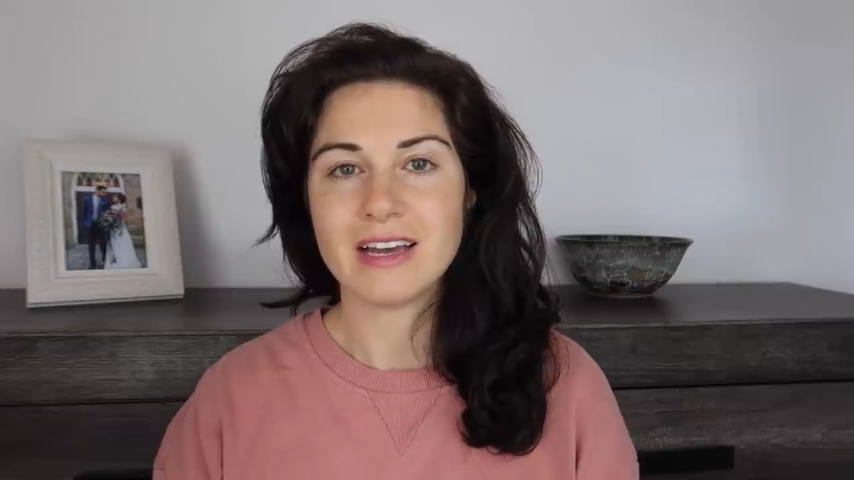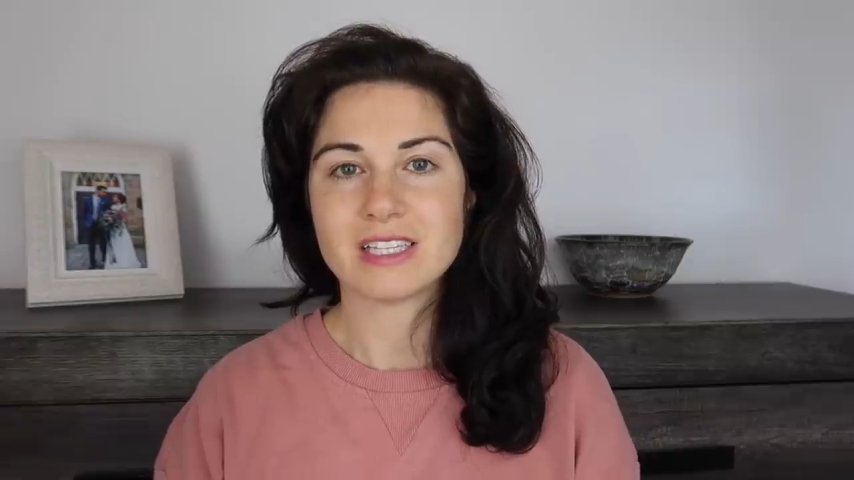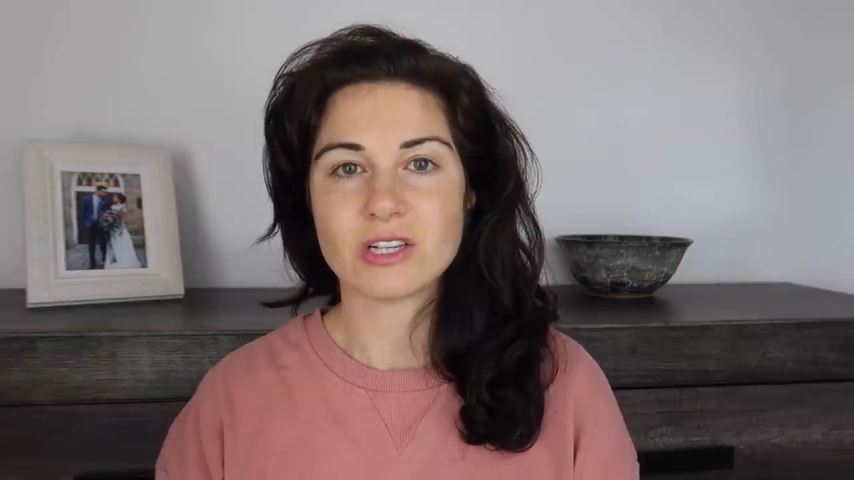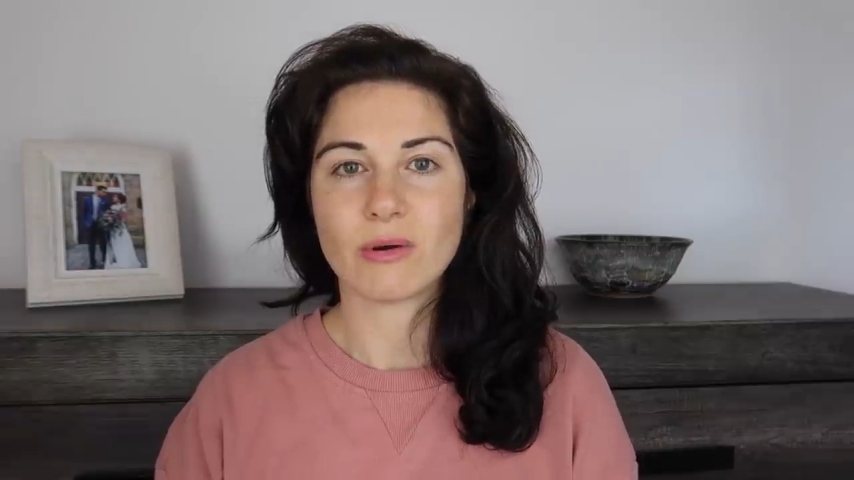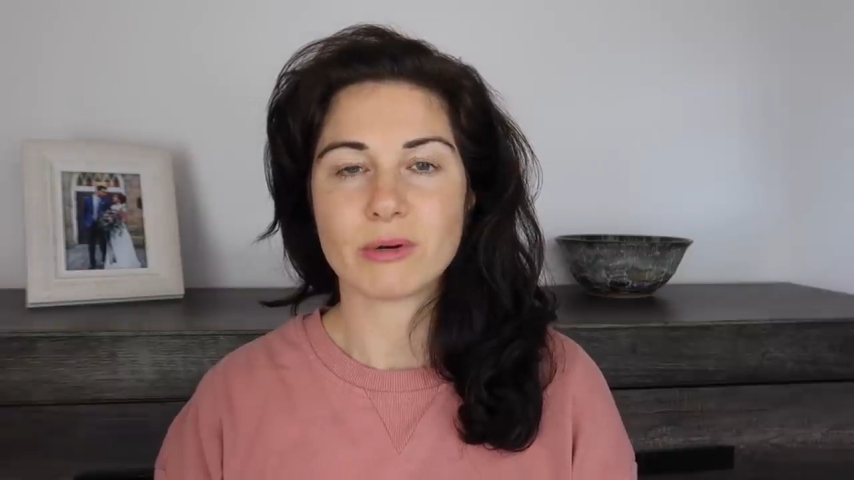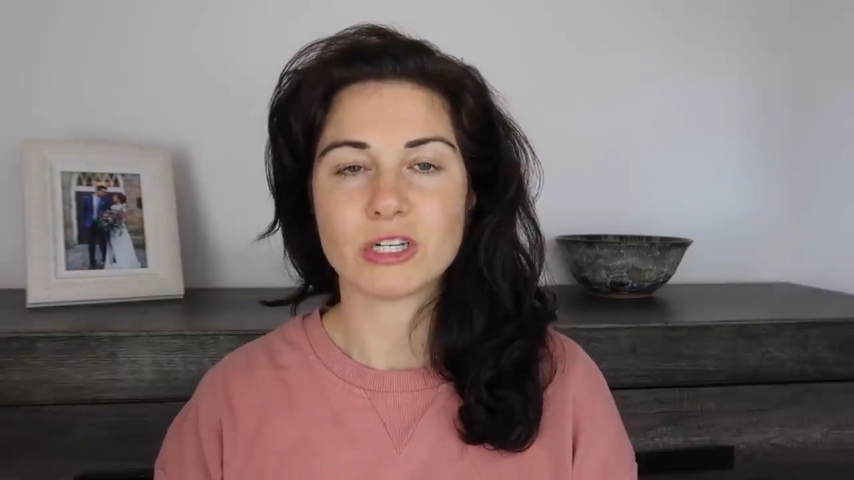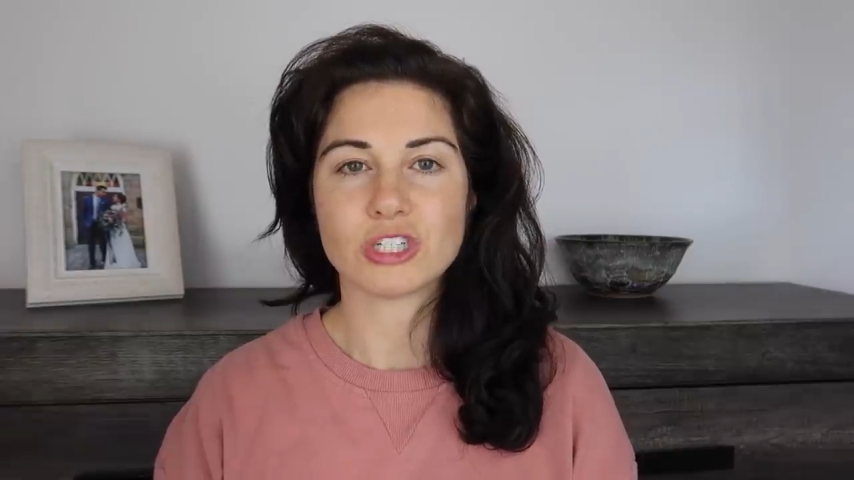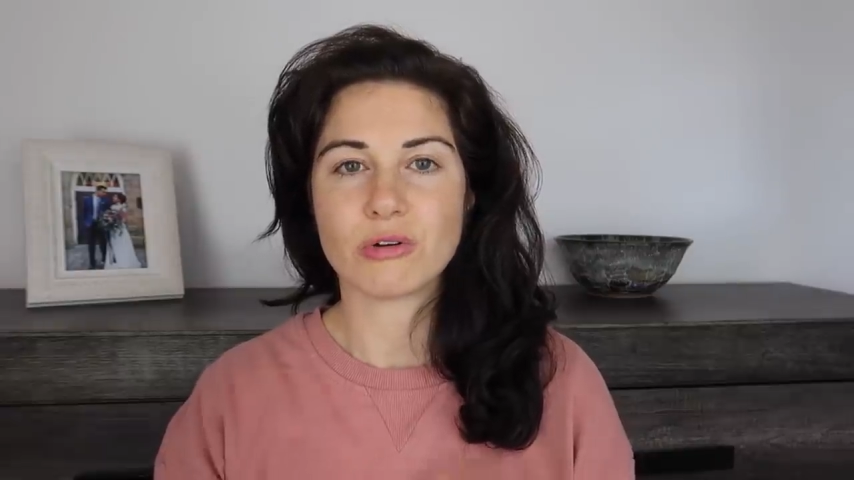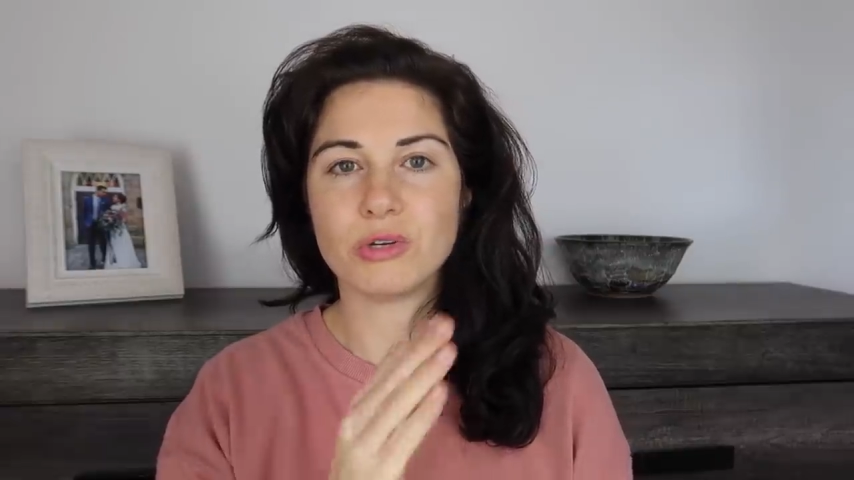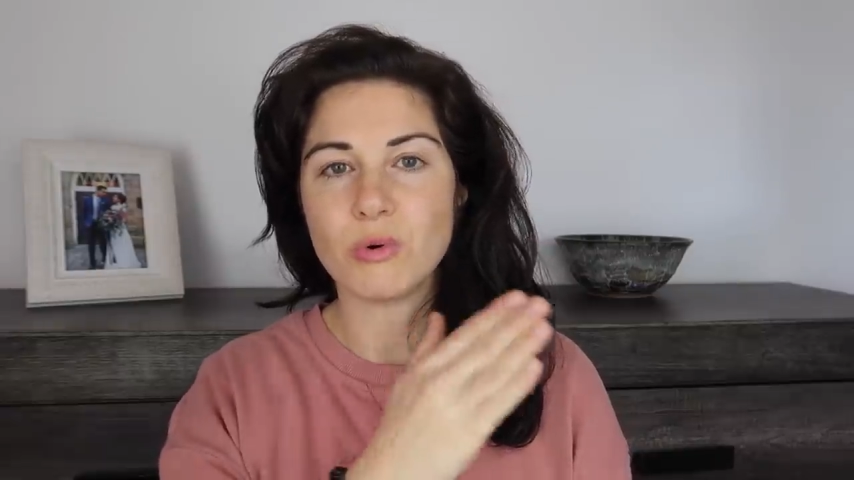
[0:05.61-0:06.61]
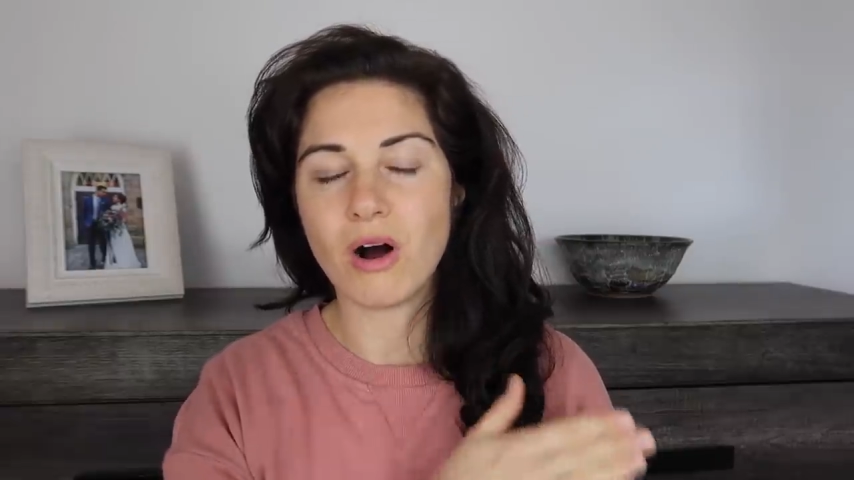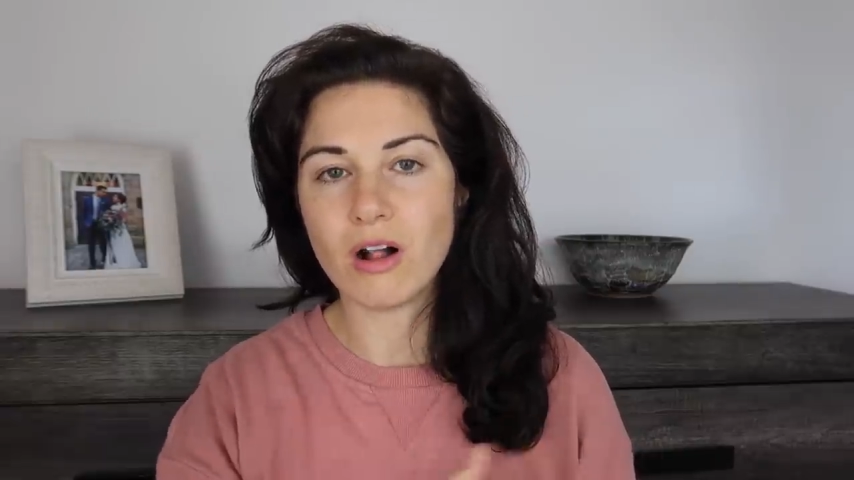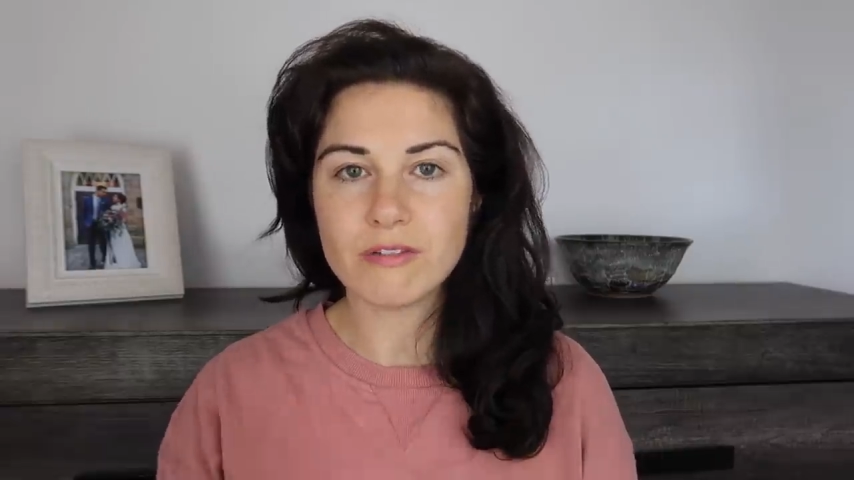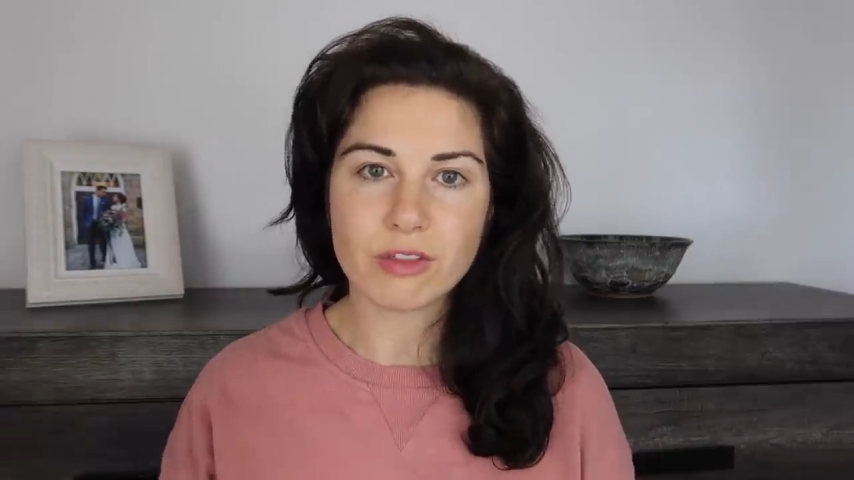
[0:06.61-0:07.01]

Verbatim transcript: and so I'm going to show you all